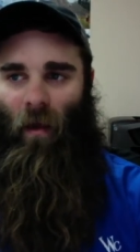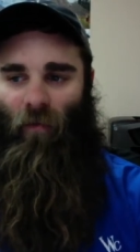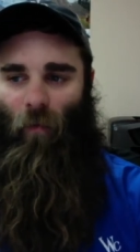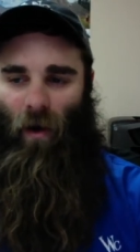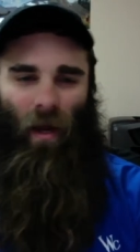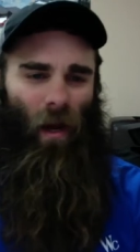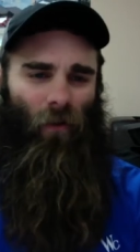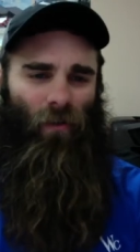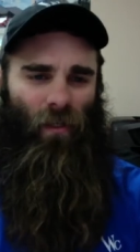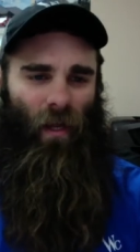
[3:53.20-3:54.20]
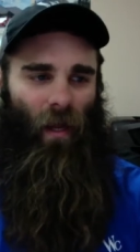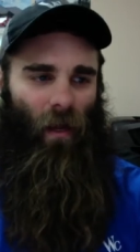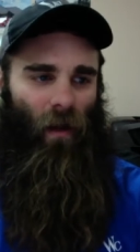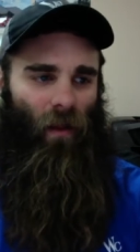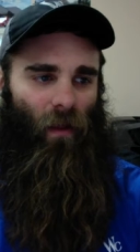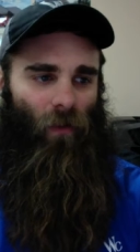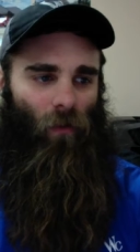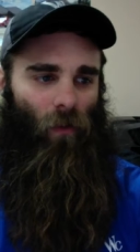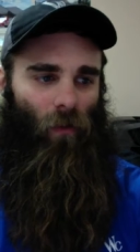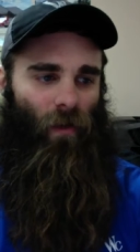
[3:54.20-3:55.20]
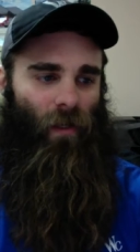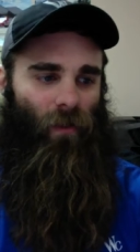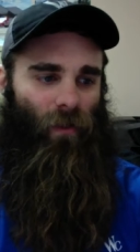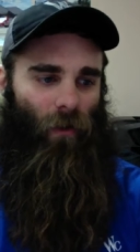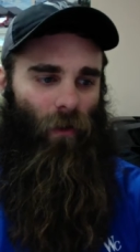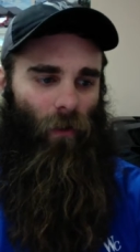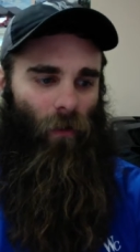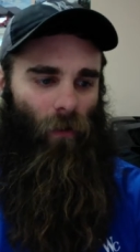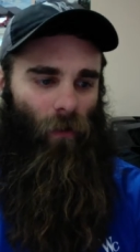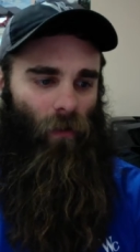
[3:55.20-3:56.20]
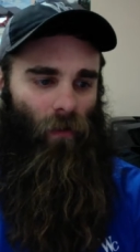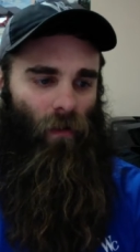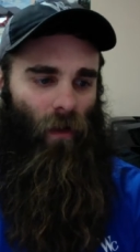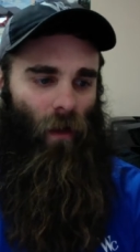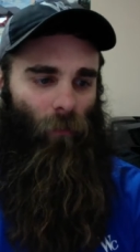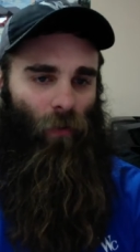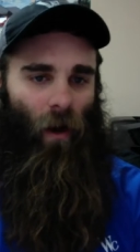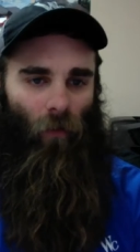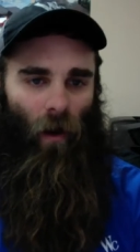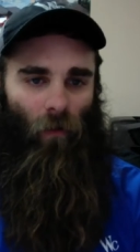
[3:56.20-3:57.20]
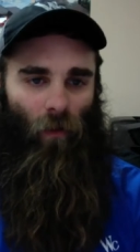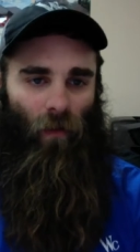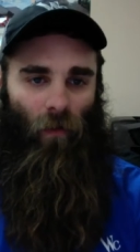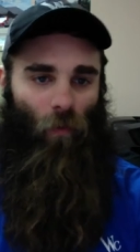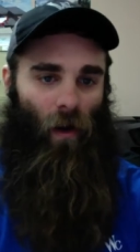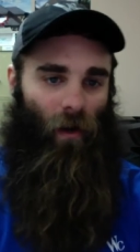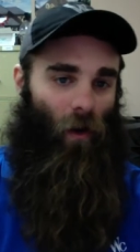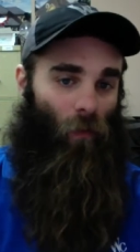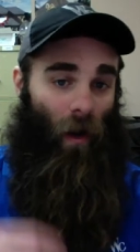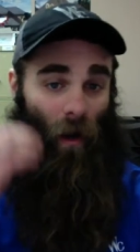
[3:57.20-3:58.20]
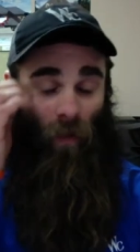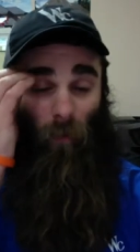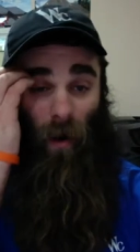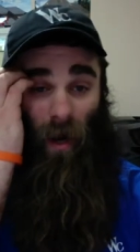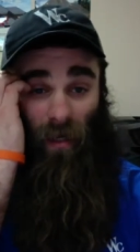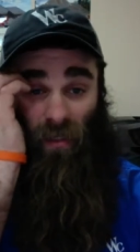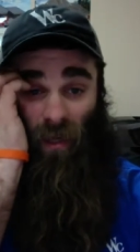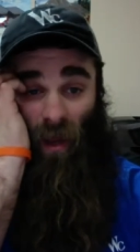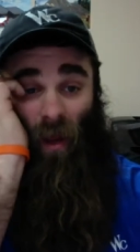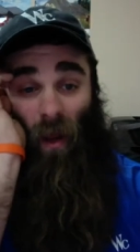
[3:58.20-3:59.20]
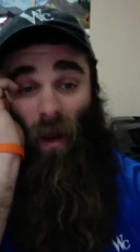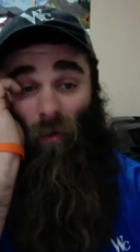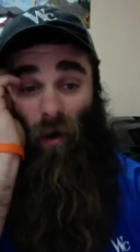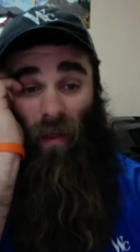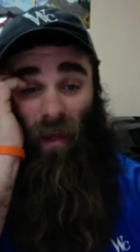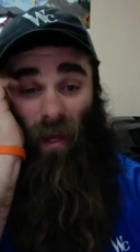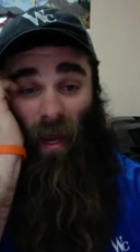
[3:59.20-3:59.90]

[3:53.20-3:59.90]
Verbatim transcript: From what I understand, I think they're a little easier to play around with. They're ready to go right out of the box, where I think